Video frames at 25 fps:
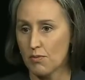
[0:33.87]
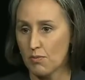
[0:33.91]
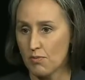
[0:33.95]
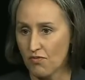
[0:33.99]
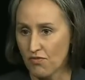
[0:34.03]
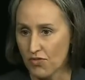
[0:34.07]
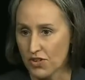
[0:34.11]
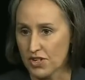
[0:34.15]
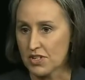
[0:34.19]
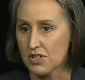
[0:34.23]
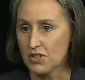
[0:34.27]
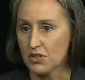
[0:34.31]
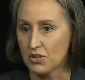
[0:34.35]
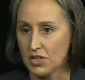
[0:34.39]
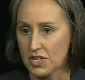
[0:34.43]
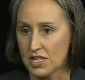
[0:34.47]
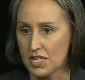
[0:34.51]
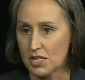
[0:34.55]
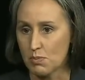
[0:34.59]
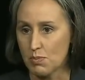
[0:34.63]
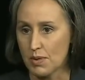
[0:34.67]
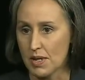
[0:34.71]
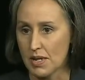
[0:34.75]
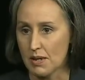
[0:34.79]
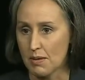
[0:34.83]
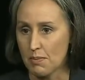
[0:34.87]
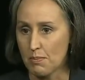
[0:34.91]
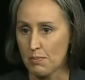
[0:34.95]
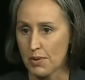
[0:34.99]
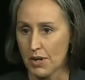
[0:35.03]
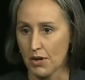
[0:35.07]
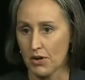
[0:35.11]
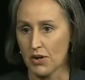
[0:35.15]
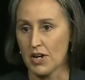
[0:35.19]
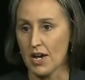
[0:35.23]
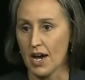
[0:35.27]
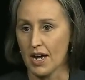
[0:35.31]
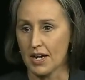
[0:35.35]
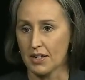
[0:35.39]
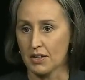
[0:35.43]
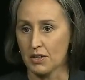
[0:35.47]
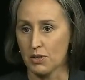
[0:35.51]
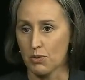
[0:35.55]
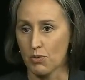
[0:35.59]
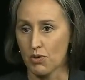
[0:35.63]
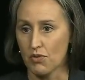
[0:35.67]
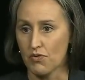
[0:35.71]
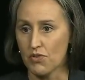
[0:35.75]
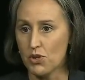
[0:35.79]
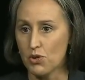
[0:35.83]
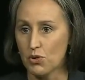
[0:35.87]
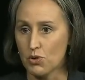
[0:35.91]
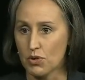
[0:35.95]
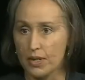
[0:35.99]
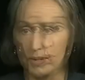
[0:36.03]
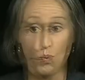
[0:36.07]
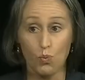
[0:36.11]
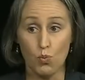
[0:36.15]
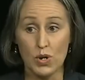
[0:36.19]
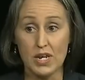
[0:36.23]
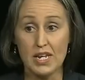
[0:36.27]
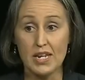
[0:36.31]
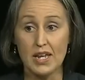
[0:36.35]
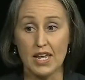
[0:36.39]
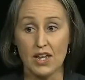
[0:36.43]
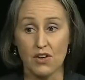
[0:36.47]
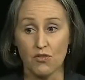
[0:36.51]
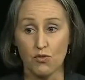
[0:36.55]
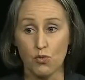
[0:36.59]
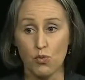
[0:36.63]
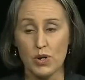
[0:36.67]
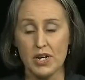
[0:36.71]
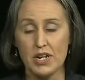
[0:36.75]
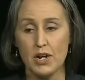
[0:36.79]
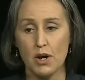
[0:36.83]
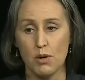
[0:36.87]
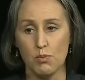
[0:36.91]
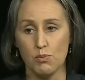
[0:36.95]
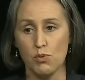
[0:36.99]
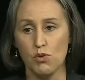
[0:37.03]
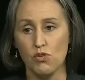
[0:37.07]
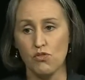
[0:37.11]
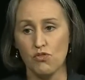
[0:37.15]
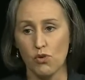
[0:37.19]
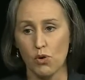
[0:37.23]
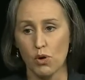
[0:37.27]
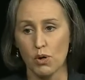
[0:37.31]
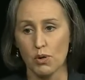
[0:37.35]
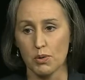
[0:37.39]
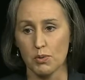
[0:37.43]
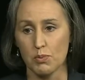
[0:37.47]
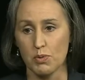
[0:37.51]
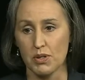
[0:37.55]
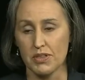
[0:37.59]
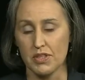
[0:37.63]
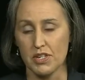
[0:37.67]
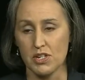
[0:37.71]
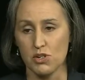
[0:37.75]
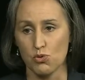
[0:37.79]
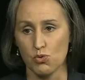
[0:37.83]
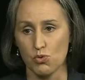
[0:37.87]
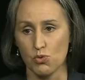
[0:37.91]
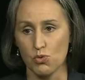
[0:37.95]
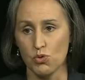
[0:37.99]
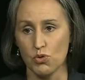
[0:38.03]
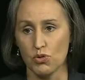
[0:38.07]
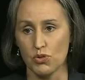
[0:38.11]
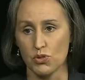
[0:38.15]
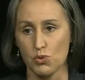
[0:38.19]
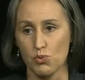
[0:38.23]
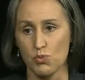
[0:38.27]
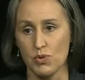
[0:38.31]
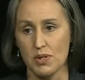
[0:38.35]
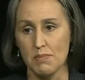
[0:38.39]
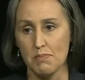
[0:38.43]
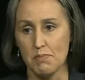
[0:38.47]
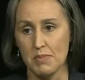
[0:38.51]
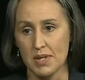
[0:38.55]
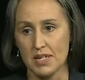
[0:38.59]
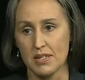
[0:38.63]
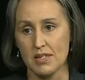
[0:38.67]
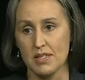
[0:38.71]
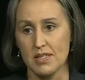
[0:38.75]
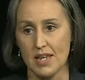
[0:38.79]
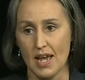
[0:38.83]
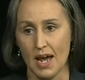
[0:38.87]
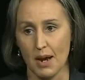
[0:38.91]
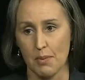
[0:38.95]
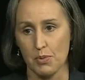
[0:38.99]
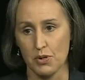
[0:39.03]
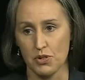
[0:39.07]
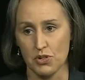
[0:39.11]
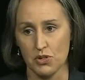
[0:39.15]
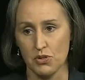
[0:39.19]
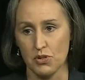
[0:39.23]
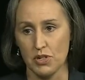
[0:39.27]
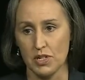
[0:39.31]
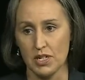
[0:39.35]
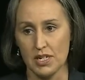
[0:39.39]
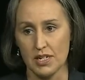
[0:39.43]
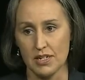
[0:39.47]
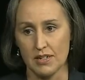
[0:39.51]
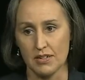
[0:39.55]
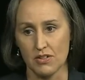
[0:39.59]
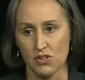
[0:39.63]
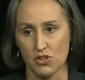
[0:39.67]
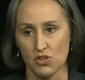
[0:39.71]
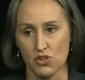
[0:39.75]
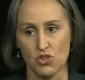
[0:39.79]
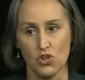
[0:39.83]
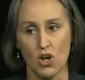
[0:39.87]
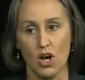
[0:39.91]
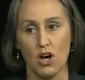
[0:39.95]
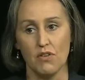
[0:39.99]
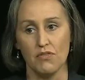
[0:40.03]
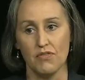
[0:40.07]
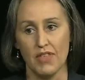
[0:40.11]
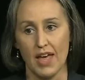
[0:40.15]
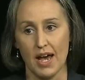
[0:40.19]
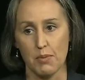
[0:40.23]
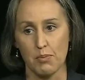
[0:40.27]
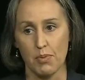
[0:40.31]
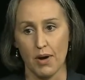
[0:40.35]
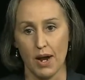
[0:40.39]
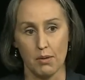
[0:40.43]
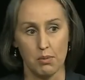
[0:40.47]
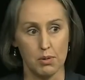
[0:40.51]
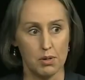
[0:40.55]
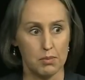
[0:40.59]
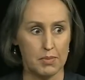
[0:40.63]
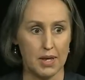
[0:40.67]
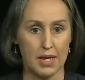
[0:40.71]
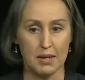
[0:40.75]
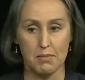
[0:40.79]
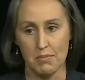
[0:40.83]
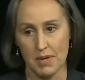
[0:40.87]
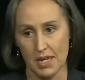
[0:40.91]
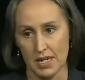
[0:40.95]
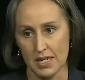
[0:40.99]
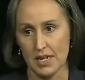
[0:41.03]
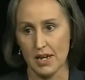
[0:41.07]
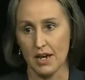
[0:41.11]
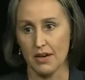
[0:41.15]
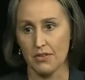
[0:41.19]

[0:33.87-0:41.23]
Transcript: facilities be periodically reviewed. If we don't move forward with these rules, we miss the opportunity to solve that problem and many